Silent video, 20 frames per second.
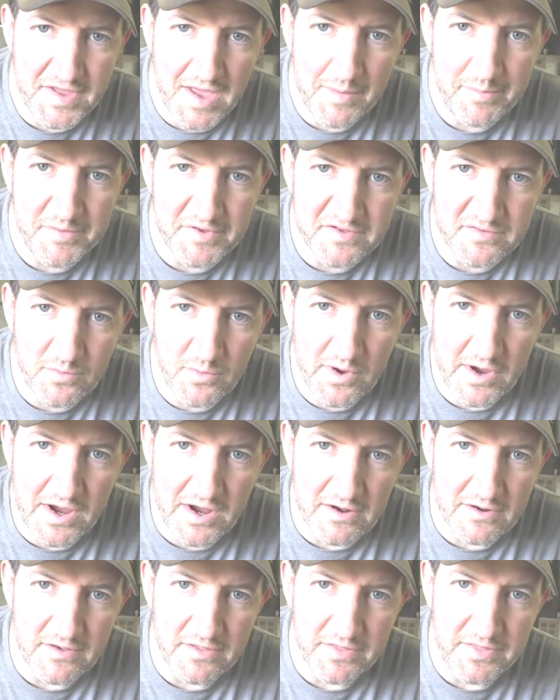step is
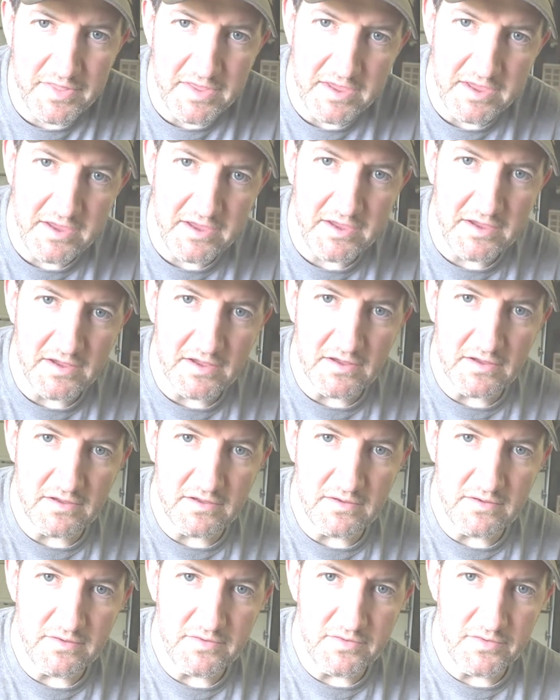where the
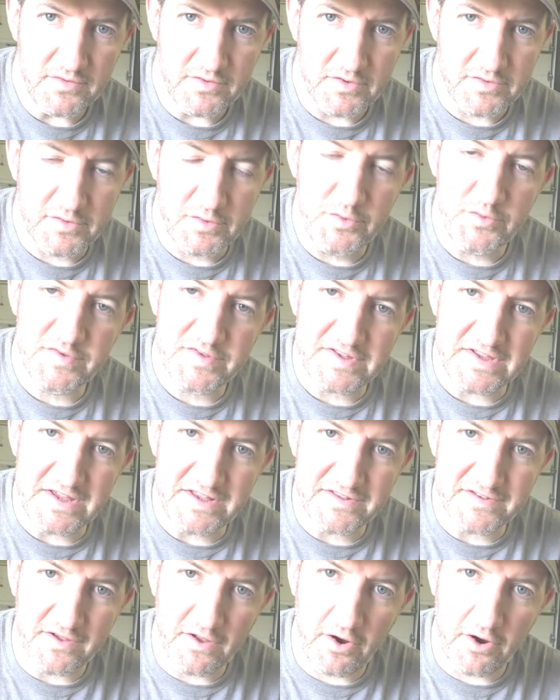two
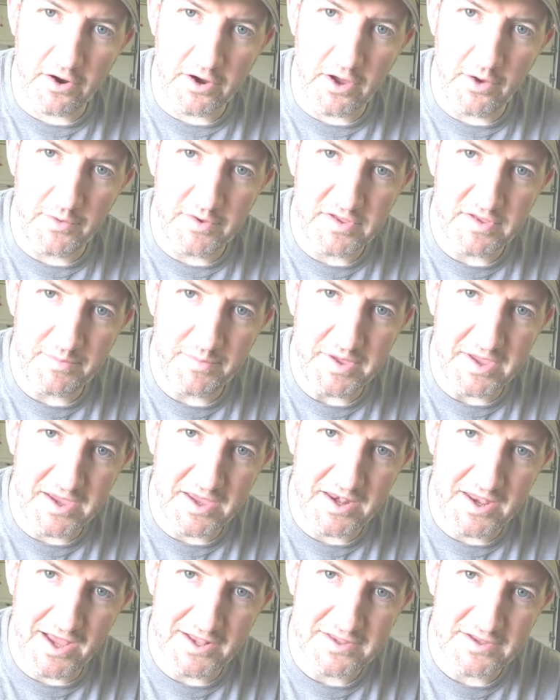seats are going to be
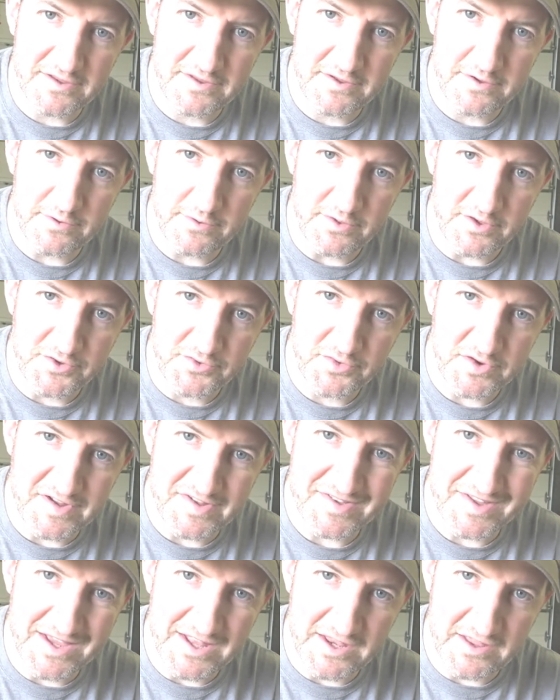connected to the
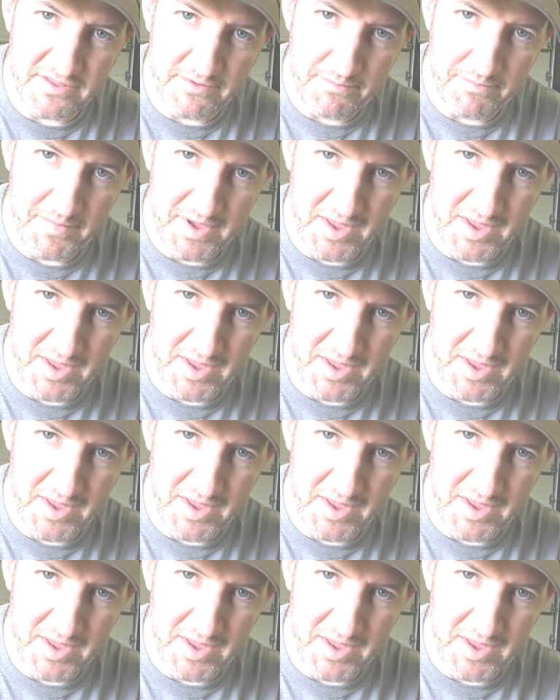tree stand in the